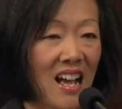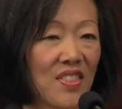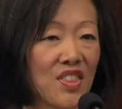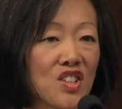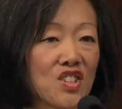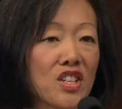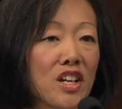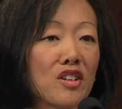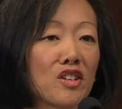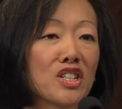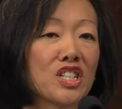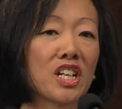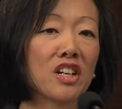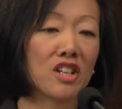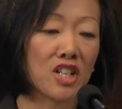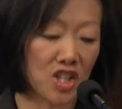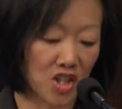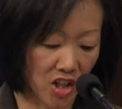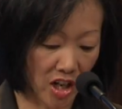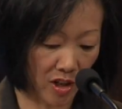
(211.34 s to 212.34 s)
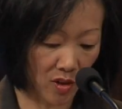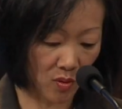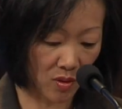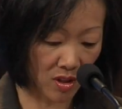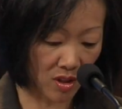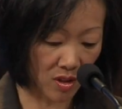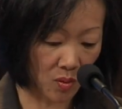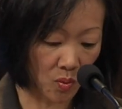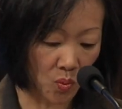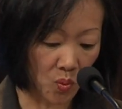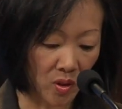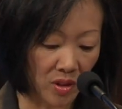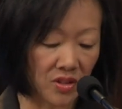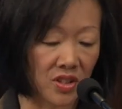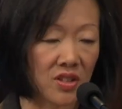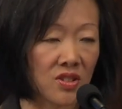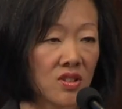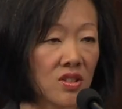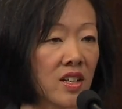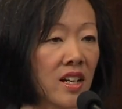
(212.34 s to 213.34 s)
The Secretary General will
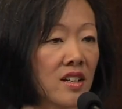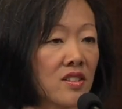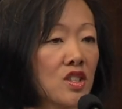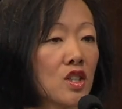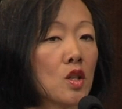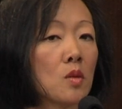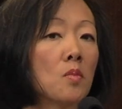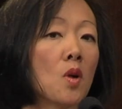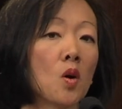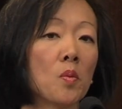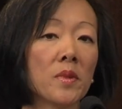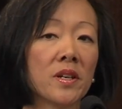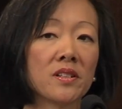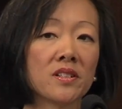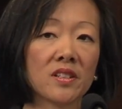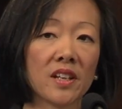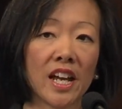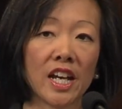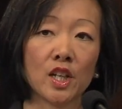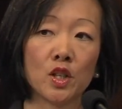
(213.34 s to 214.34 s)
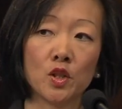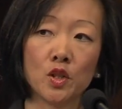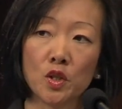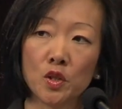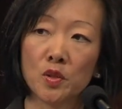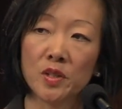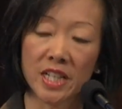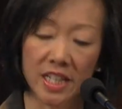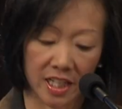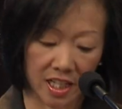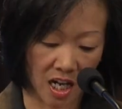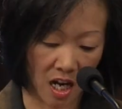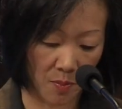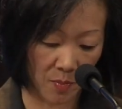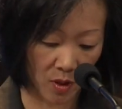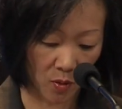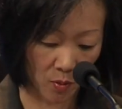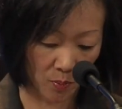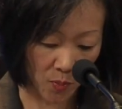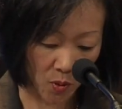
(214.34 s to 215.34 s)
discuss in a moment a new
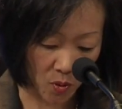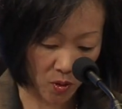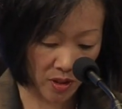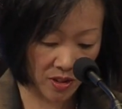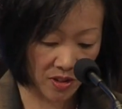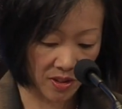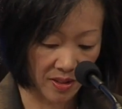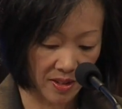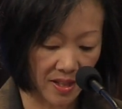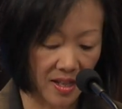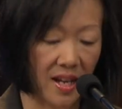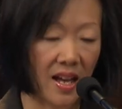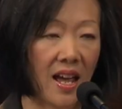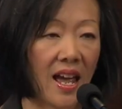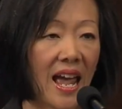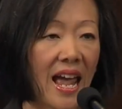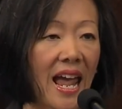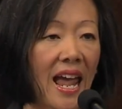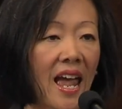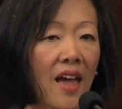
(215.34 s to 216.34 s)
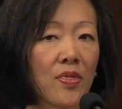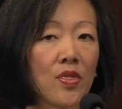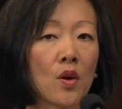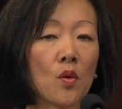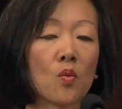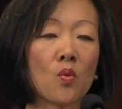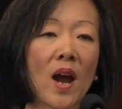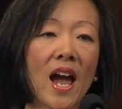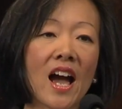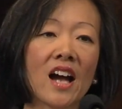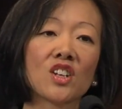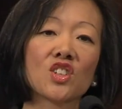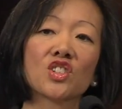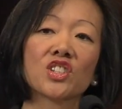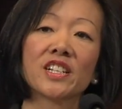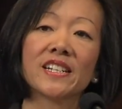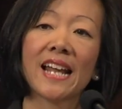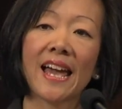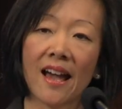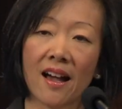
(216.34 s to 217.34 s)
economic report and the
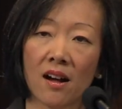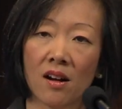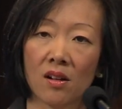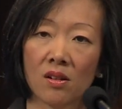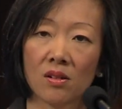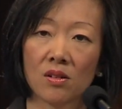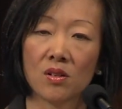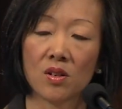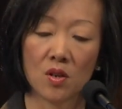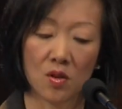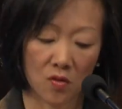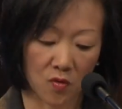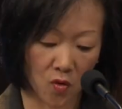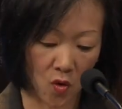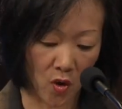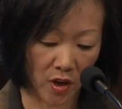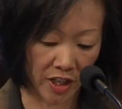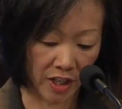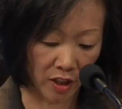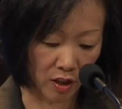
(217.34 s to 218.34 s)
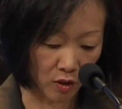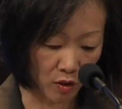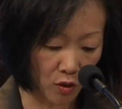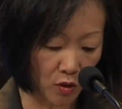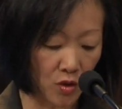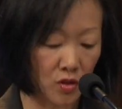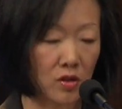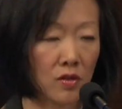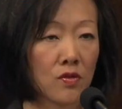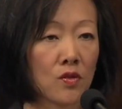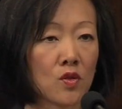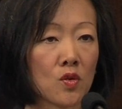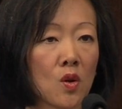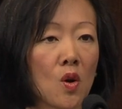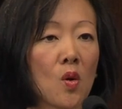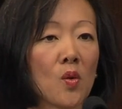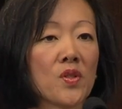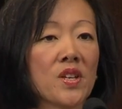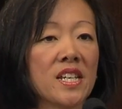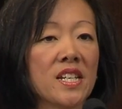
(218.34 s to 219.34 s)
rationale for an Inclusive
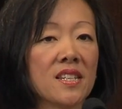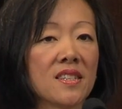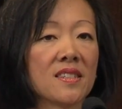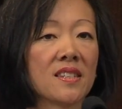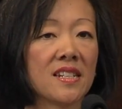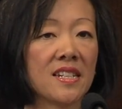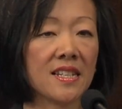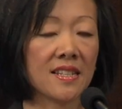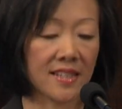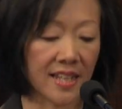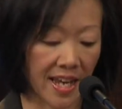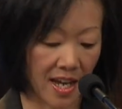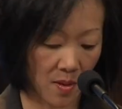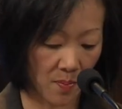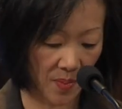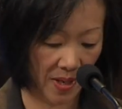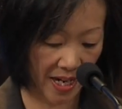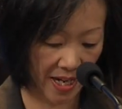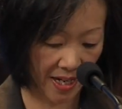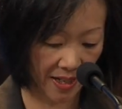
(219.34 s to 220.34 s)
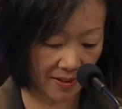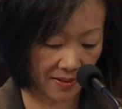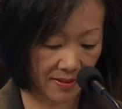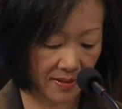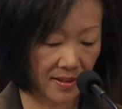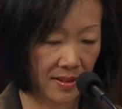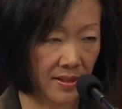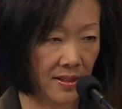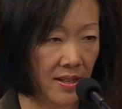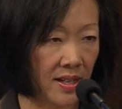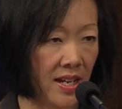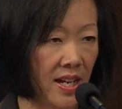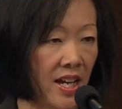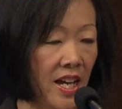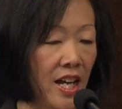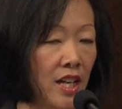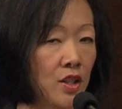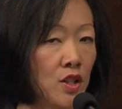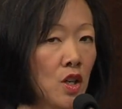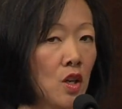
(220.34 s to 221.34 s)
Growth in Cities campaign.
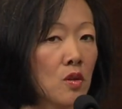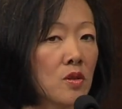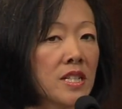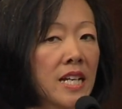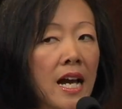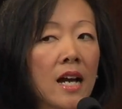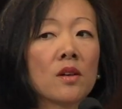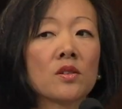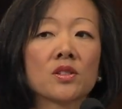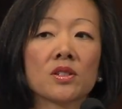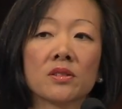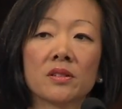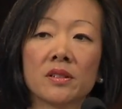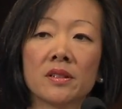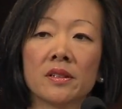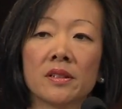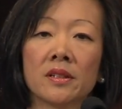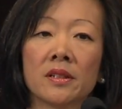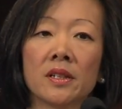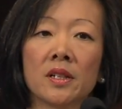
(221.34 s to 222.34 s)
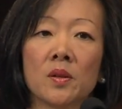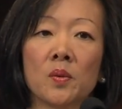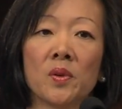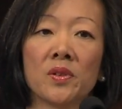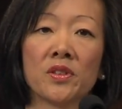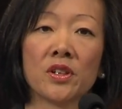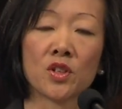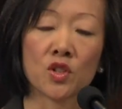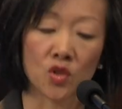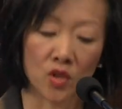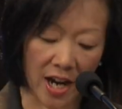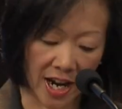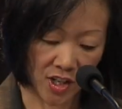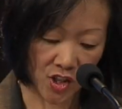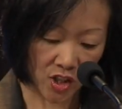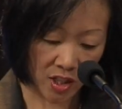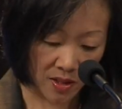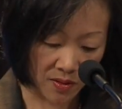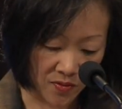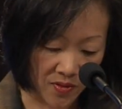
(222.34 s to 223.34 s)
And no doubt, with the
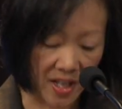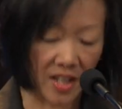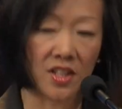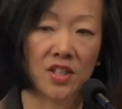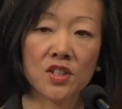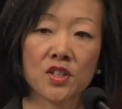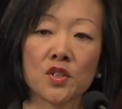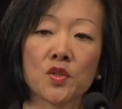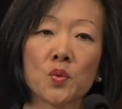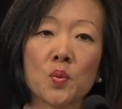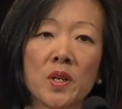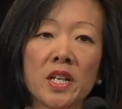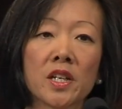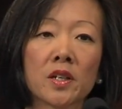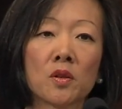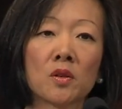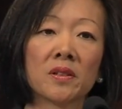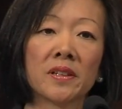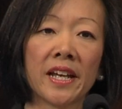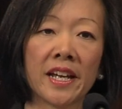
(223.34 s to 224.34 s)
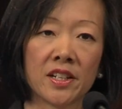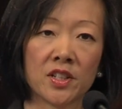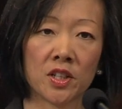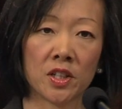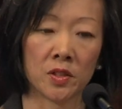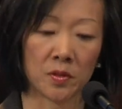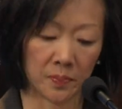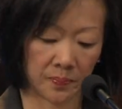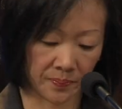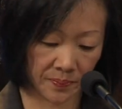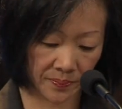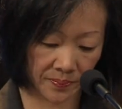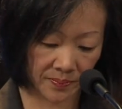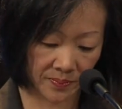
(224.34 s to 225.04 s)
tragic events this week in Orlando,